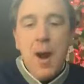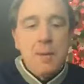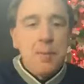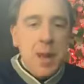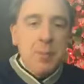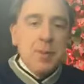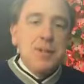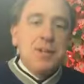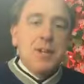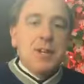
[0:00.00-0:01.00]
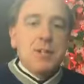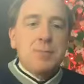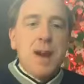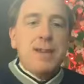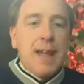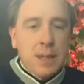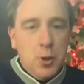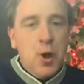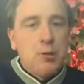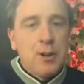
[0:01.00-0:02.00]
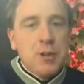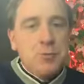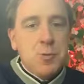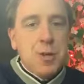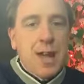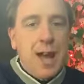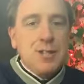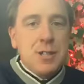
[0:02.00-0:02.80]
but people still expect that long range forecast